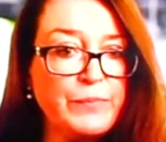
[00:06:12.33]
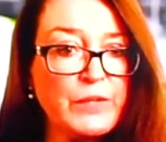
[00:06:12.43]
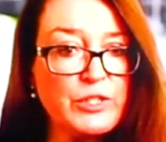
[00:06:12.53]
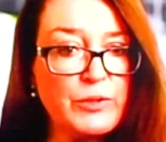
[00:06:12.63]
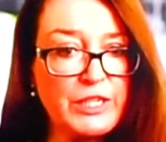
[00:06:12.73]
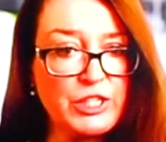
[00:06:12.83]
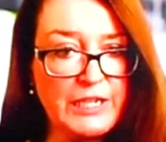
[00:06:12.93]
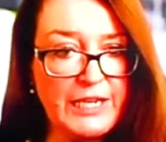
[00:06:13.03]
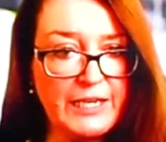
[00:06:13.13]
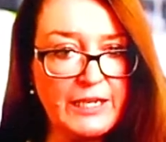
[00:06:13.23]
to
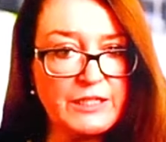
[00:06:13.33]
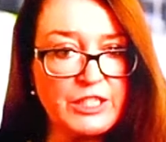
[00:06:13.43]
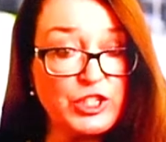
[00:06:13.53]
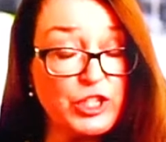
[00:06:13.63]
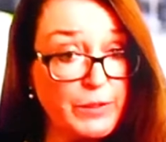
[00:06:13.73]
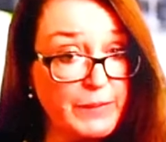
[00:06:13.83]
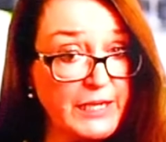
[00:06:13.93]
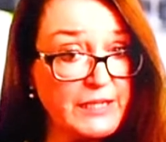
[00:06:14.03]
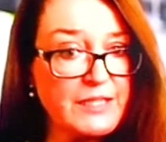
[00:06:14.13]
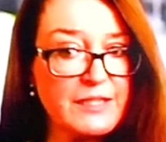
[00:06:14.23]
actually determine
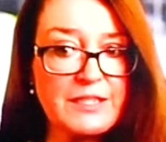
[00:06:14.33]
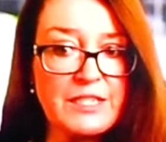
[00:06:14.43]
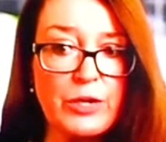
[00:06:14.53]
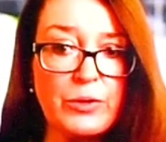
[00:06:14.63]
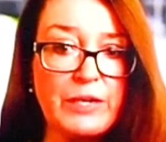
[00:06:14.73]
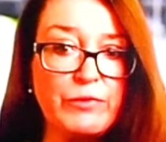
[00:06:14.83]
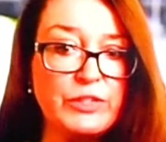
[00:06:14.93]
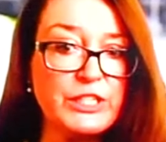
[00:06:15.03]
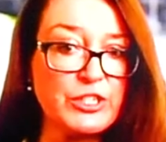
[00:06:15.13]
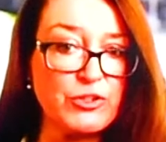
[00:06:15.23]
it. So if you
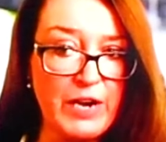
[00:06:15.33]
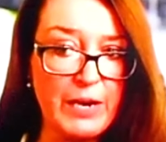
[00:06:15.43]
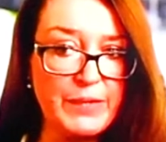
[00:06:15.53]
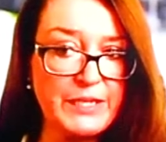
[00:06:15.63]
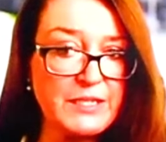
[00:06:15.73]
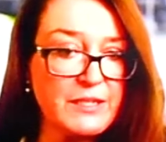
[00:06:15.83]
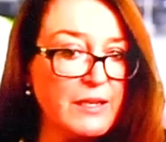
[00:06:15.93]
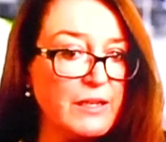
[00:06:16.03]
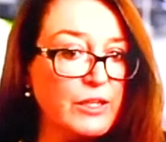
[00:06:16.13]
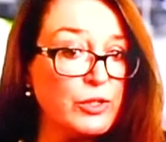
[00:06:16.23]
describe it,
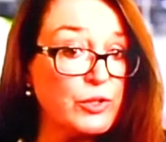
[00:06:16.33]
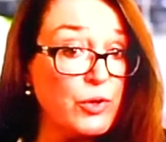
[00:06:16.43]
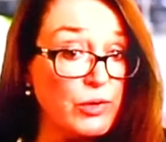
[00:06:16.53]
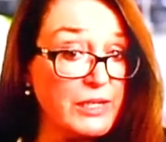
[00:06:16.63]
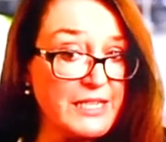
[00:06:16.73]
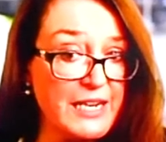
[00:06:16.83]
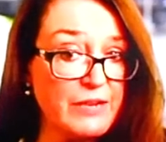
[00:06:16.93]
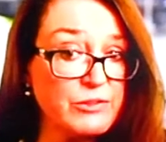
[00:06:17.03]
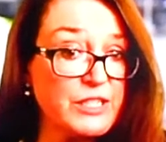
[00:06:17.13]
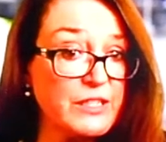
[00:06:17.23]
you can call it
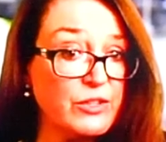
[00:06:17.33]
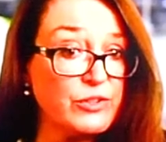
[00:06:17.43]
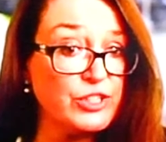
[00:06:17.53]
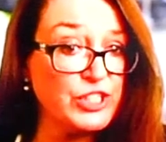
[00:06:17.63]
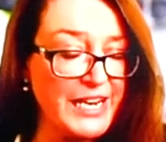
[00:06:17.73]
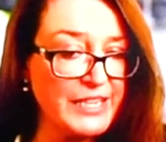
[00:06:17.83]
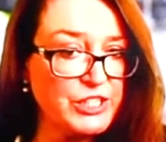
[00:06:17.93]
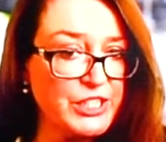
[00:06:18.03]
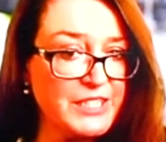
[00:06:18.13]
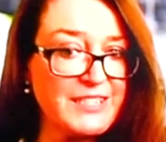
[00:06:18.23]
out and you can change
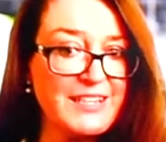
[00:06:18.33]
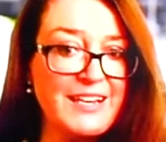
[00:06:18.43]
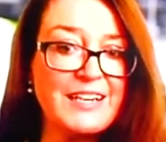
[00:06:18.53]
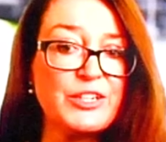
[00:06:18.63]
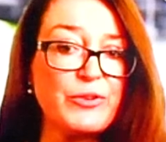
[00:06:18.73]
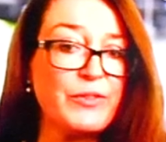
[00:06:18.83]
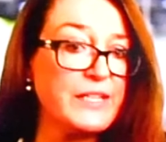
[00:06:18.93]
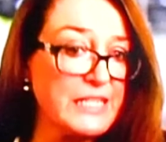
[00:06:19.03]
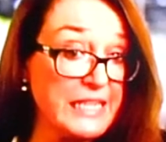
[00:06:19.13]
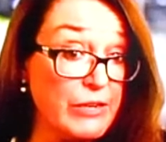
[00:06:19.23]
it. I don't think that's
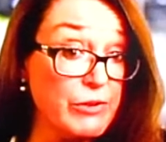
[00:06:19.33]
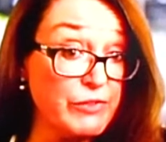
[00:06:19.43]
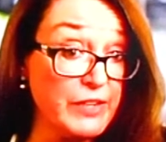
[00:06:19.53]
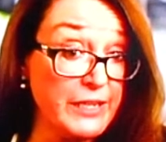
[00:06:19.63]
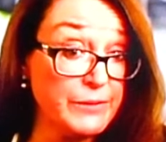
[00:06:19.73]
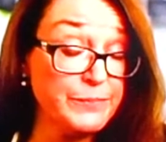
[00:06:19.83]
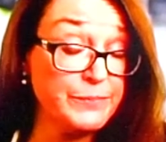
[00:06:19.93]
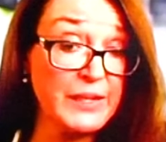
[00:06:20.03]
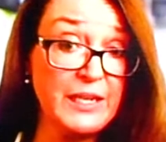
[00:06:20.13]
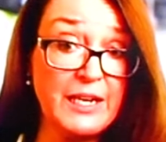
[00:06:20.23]
clear enough now.
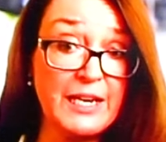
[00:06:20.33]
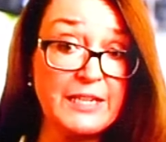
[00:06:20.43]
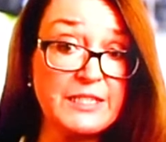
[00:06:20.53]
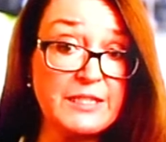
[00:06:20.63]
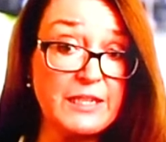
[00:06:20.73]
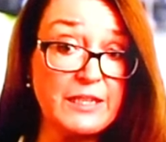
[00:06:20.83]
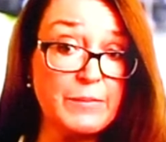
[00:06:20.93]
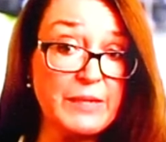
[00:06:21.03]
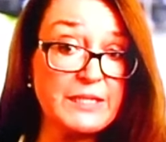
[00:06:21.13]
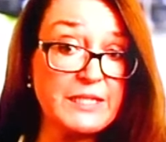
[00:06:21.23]
And in the
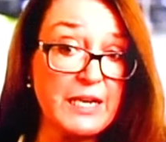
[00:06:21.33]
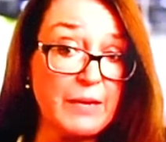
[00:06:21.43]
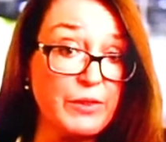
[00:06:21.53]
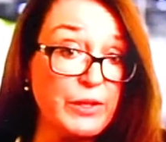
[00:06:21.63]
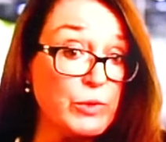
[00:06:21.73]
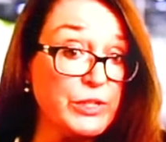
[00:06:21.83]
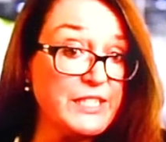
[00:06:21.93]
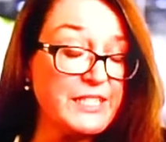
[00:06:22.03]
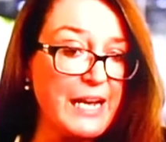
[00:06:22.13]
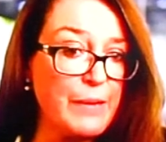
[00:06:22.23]
meantime, I think what needs to
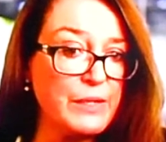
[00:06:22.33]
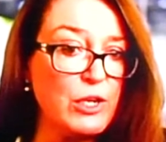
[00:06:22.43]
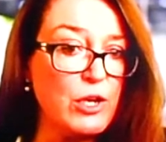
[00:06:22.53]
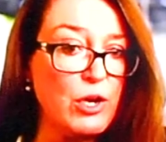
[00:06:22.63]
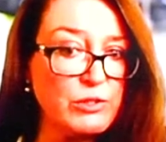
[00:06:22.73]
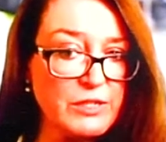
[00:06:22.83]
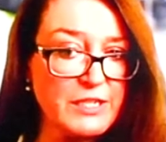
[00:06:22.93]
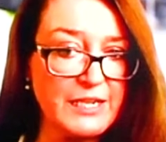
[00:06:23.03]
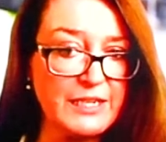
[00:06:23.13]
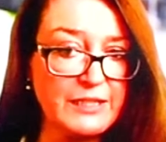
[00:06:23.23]
happen
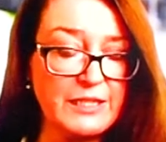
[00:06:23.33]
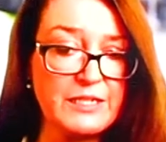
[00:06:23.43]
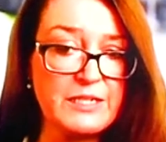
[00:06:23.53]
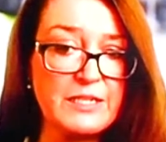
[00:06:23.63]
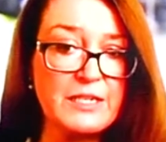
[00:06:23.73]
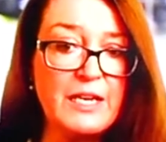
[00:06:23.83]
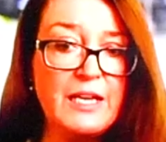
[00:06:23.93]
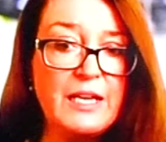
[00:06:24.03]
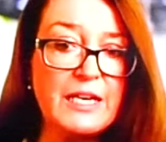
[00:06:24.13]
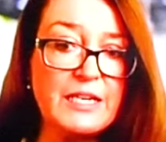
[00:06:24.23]
alongside this
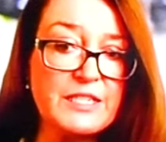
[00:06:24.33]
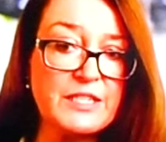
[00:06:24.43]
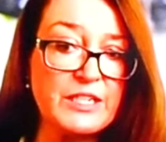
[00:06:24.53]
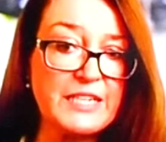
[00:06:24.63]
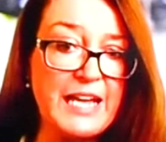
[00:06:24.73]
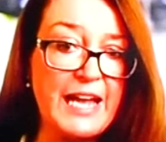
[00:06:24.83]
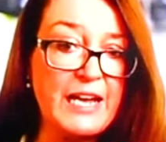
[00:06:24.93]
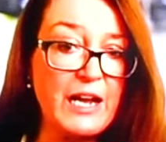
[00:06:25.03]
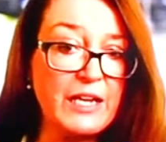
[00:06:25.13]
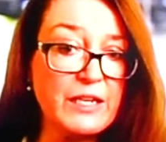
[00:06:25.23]
is that
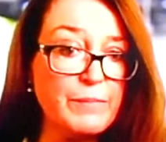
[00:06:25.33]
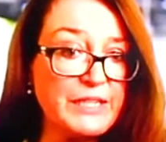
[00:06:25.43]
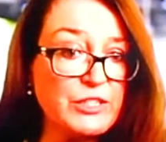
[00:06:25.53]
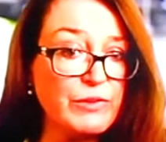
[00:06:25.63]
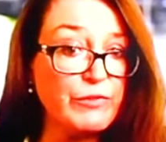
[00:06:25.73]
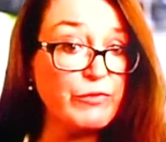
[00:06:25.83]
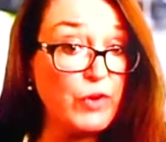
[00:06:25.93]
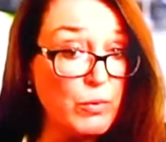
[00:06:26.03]
AI can better inform